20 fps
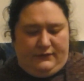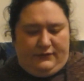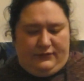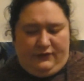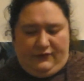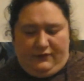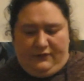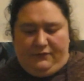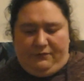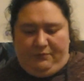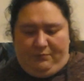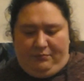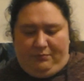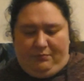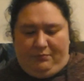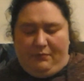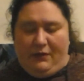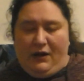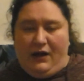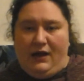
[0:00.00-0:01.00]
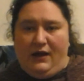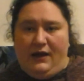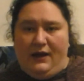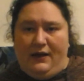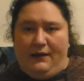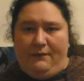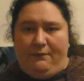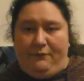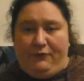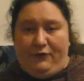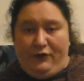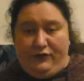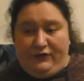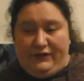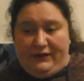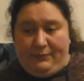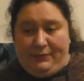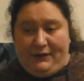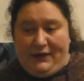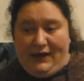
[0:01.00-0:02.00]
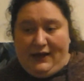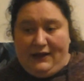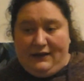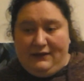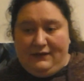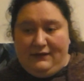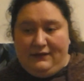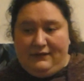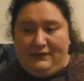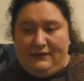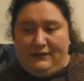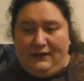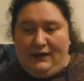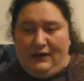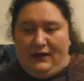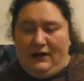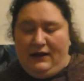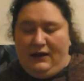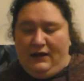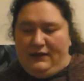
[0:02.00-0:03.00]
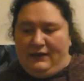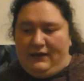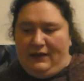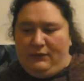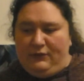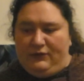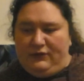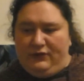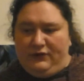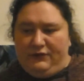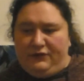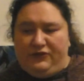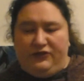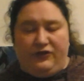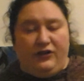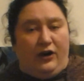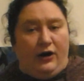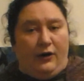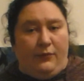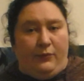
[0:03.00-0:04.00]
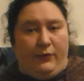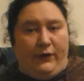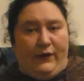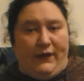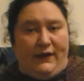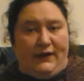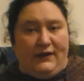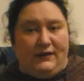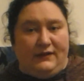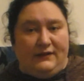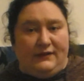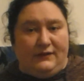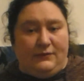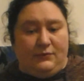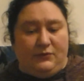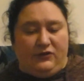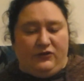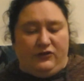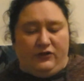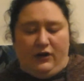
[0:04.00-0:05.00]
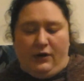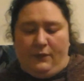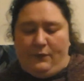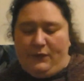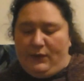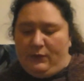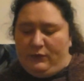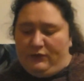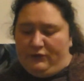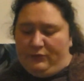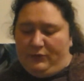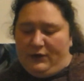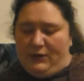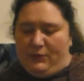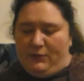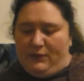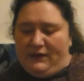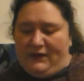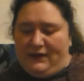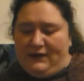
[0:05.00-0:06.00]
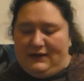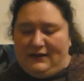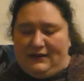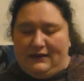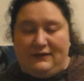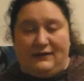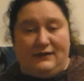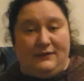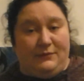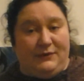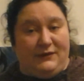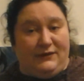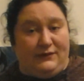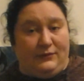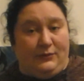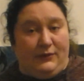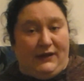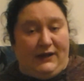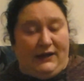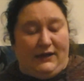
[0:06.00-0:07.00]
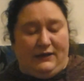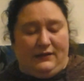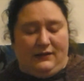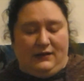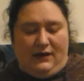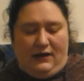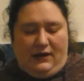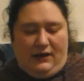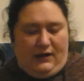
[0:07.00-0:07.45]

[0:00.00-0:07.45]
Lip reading: sort of fruity blends. They were sort of sharp where they needed to be sharp. They were sweet where they needed to be sweet.